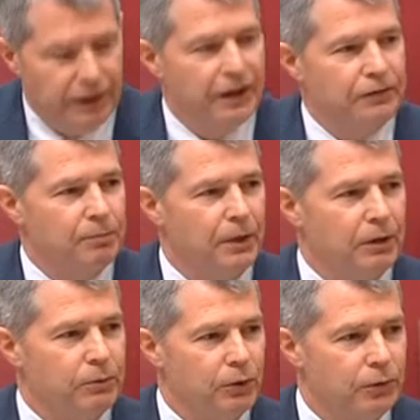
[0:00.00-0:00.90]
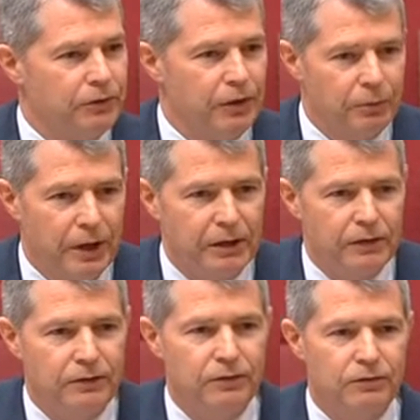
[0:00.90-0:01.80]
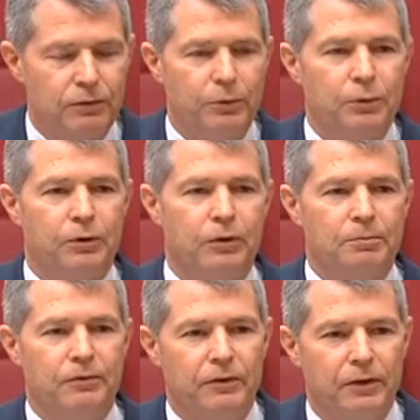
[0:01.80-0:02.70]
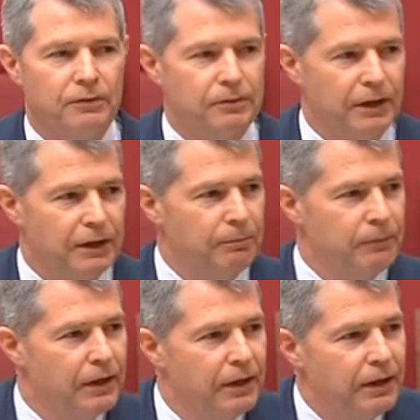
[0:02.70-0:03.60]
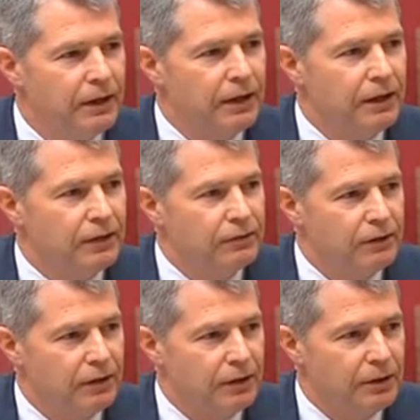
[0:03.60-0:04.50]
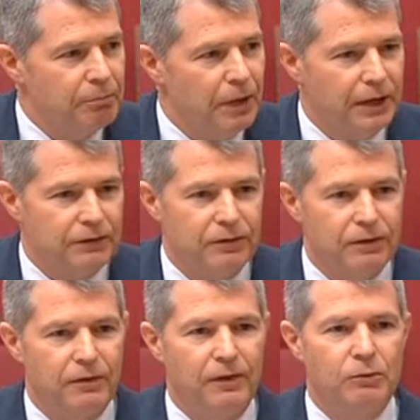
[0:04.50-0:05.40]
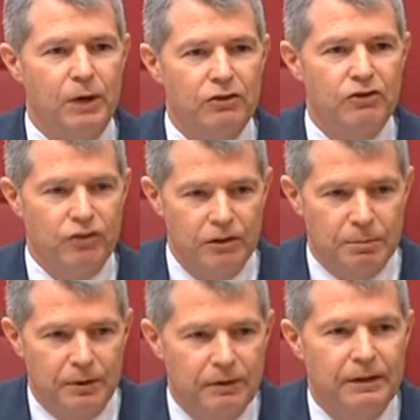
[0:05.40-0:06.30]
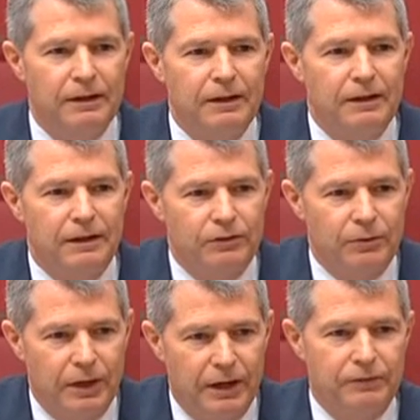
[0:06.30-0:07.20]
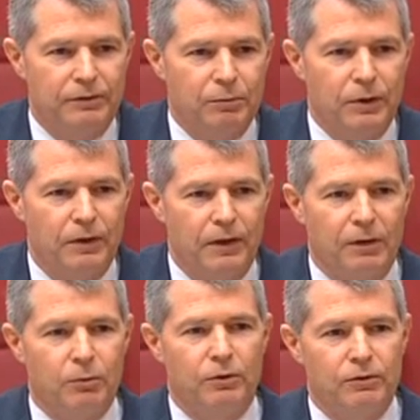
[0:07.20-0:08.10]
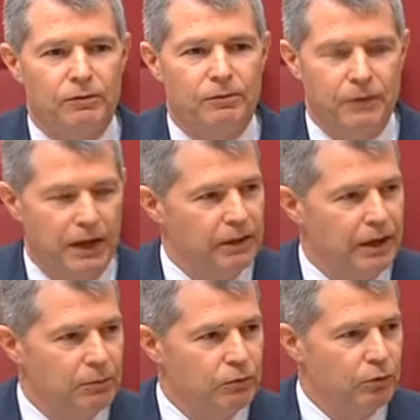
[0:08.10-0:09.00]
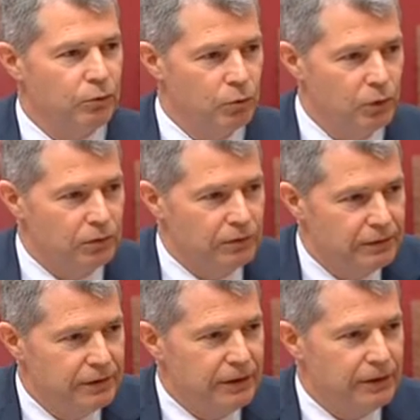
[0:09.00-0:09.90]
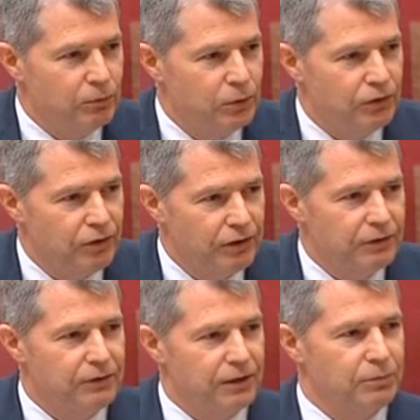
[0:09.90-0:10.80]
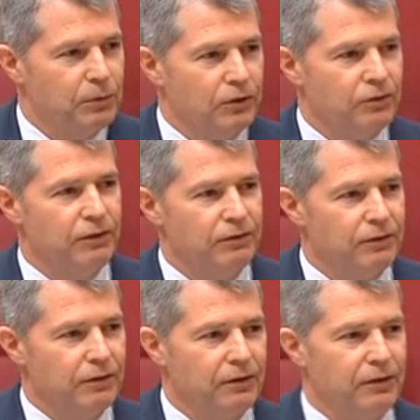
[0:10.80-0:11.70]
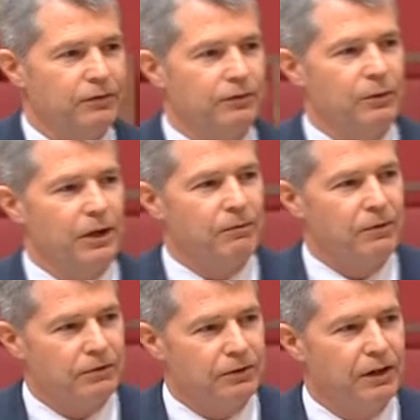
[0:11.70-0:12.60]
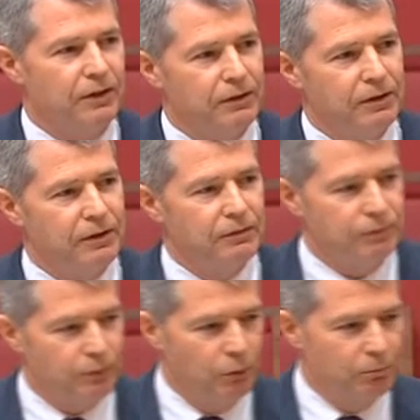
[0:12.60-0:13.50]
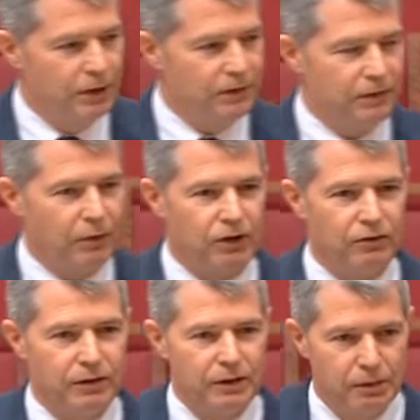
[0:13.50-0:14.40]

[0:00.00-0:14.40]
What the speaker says: I asked Mark what else they ran other than cereal crops on their farm, and Mark said that they ran sheep. And so I asked him whether that was fat lambs or wool, at which he kicked my shins, and I think I still have the scar, and he informed me that they're actually